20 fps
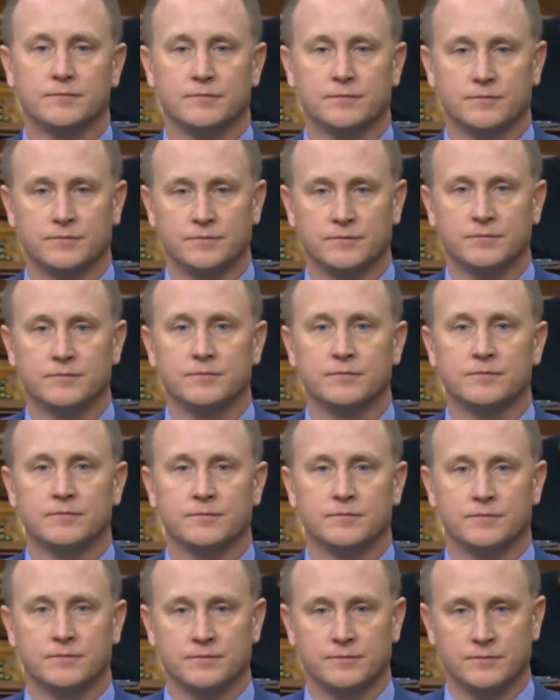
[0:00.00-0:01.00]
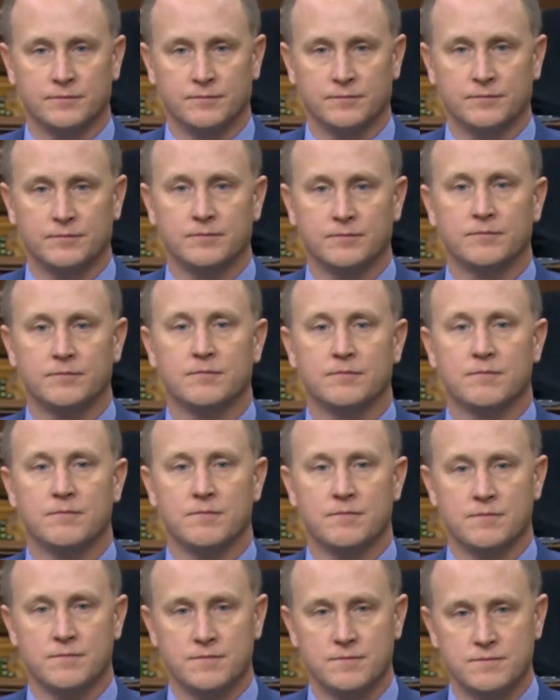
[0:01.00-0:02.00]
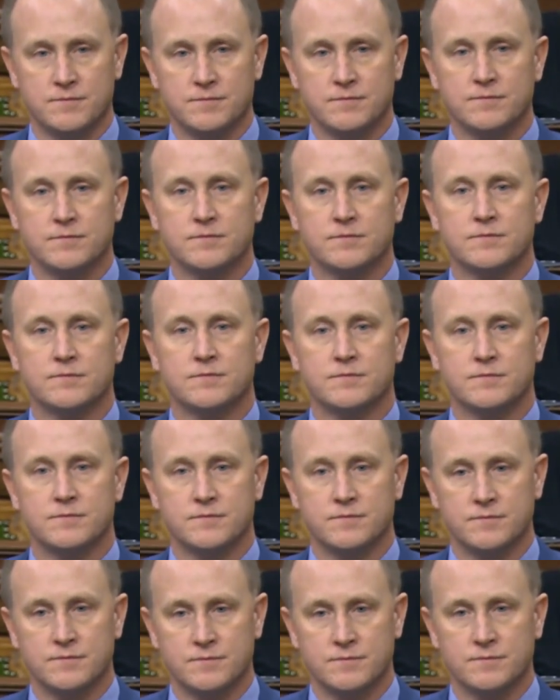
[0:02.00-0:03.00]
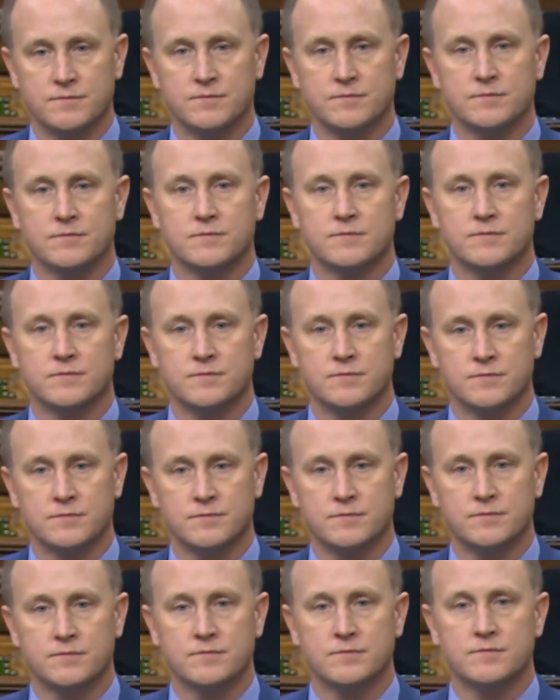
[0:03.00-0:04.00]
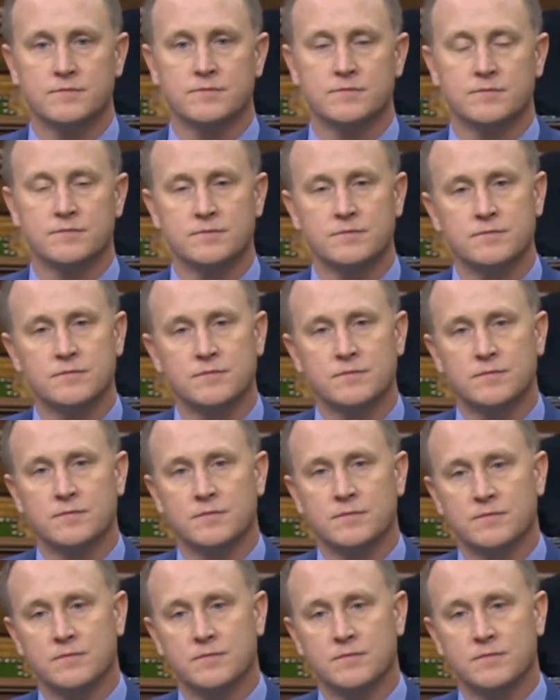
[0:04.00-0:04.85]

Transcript: [no speech]